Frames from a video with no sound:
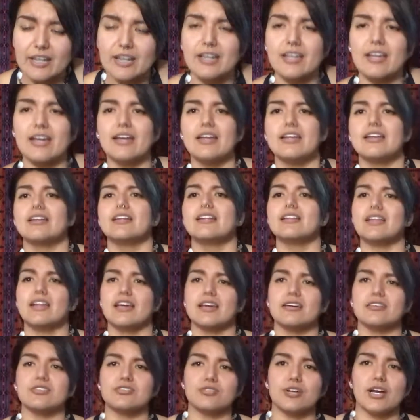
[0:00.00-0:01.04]
Again,
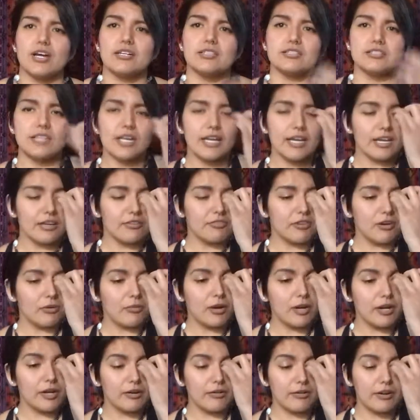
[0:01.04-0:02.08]
like attracts like. If I
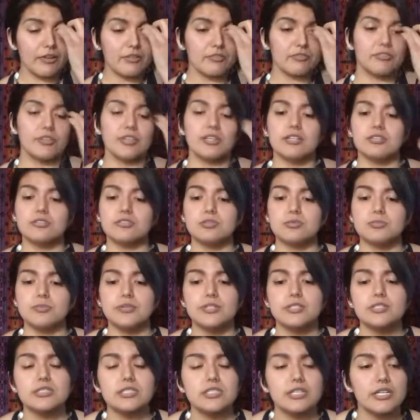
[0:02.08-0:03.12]
walk around feeling super
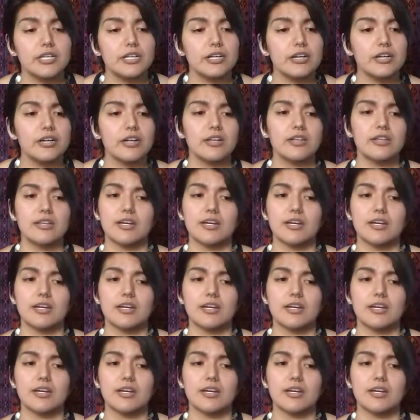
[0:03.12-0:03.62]
insecure,